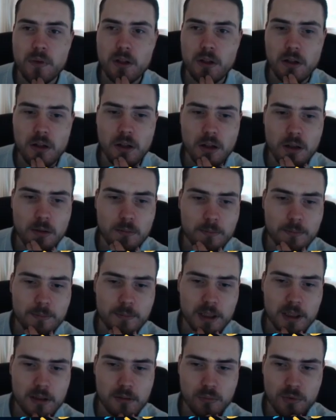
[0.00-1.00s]

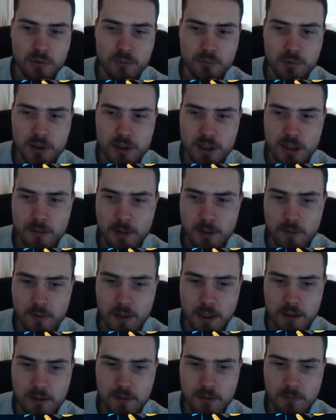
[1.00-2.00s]
But we'll see about
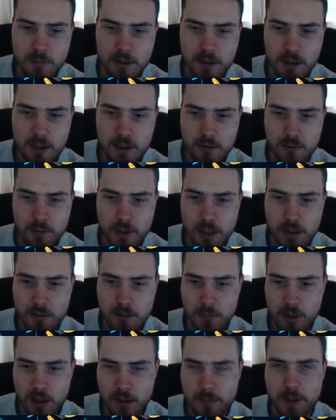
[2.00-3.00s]
that. But either way,
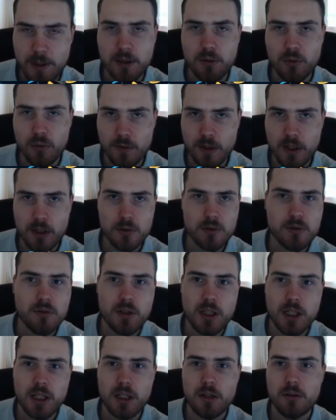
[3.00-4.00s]
I'm gonna make two videos
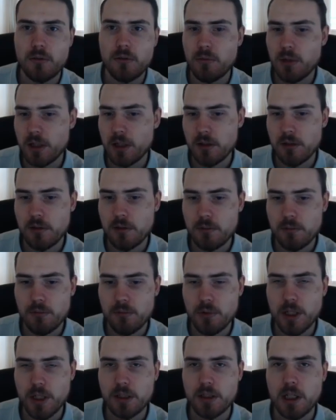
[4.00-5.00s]
today, one
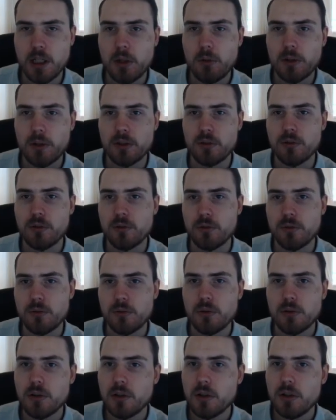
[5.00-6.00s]
right now and two
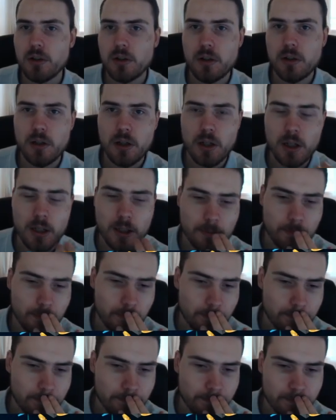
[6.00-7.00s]

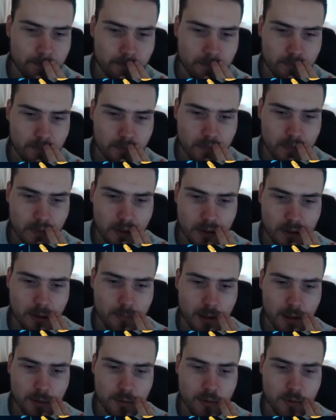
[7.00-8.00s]

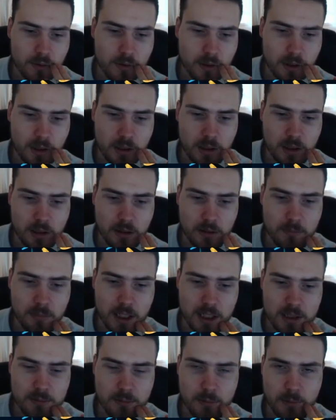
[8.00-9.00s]
about the
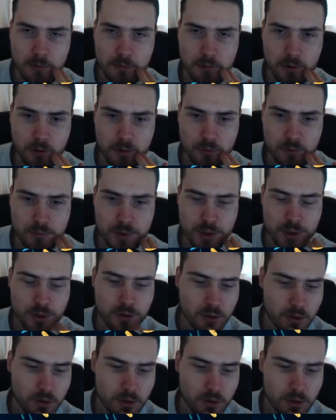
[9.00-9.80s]
last Premier 4 groups.